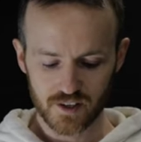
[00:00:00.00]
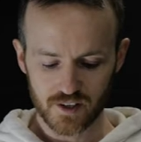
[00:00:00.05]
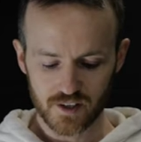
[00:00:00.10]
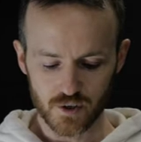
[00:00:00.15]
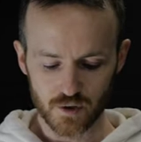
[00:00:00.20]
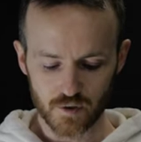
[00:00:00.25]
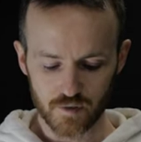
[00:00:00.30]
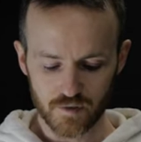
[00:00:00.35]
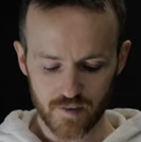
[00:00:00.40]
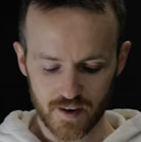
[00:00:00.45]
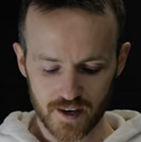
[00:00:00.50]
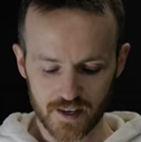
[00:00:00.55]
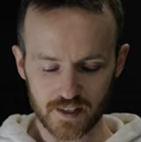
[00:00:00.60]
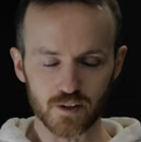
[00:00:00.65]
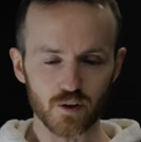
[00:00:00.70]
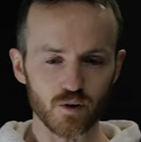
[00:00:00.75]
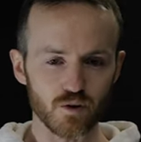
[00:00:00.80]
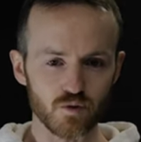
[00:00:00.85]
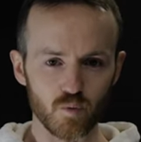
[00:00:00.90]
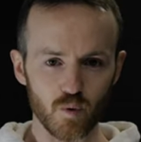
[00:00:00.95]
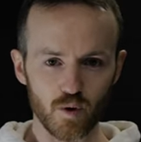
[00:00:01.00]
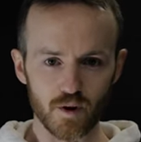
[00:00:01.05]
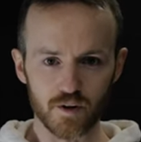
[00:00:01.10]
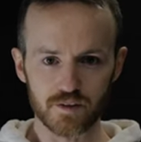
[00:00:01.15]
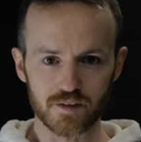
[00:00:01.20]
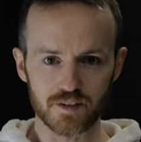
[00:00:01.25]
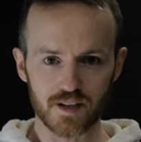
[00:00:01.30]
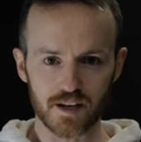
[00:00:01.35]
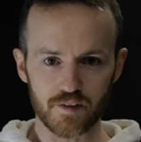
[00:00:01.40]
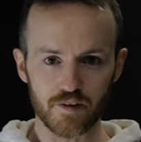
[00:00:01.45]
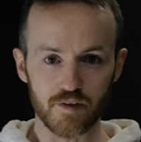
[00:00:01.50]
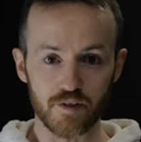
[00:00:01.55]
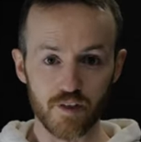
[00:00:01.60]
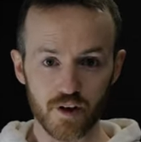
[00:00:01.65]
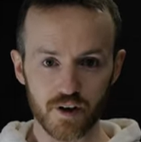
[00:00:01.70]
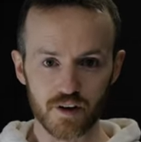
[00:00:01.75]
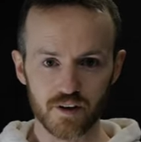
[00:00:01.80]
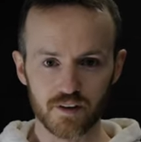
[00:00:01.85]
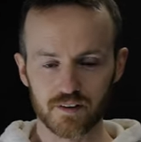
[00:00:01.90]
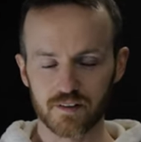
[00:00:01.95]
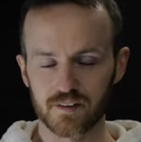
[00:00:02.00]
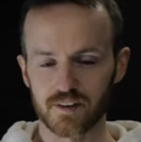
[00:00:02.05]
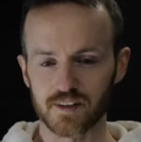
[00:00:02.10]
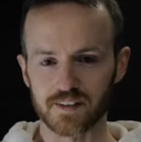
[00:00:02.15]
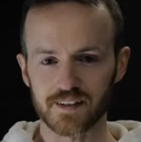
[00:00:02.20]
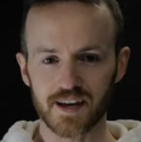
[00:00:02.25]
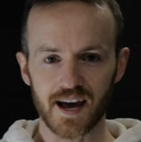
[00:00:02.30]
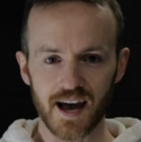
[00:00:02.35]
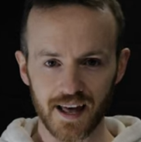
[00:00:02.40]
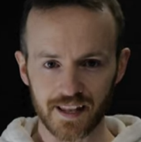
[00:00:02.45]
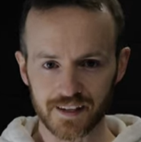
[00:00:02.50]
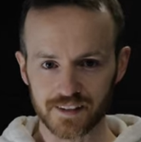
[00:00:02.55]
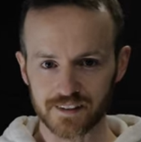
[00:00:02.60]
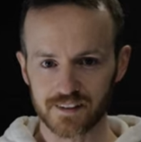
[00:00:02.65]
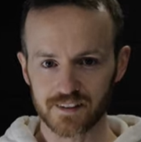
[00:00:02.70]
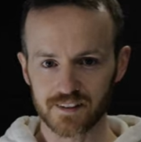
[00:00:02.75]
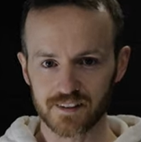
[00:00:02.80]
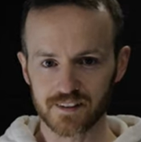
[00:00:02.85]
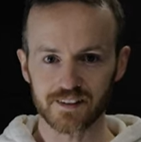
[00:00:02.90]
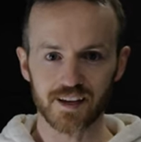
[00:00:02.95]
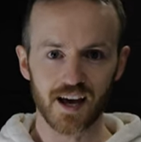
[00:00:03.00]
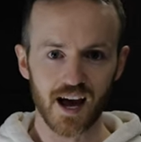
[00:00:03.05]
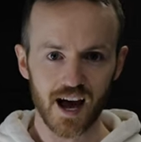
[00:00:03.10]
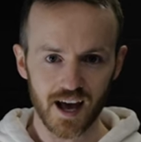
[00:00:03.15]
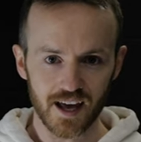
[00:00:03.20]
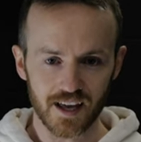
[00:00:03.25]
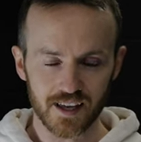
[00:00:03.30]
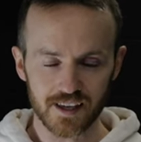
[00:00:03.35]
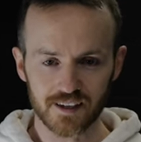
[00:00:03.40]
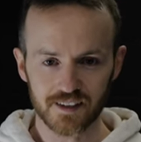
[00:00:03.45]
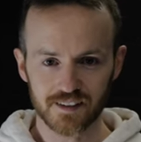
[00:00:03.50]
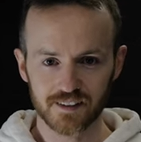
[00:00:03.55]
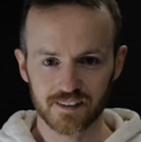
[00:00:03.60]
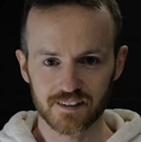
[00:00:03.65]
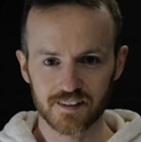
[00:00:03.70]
you'll find those words like the and and and I